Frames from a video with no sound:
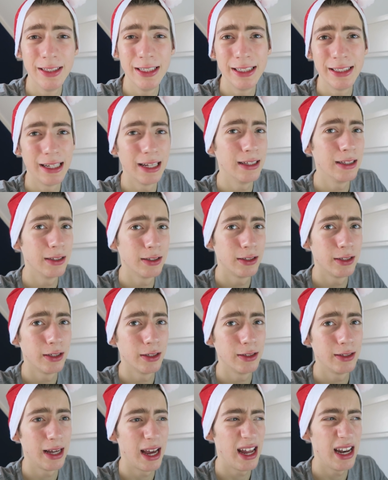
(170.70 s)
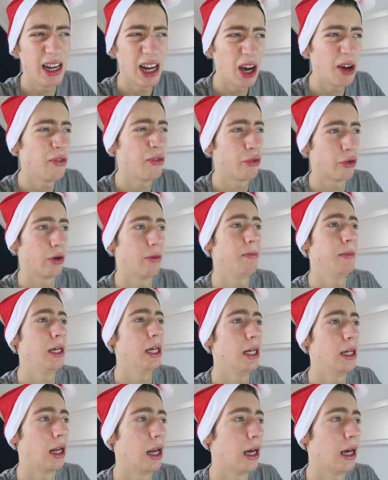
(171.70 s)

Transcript: the sentences enough for me.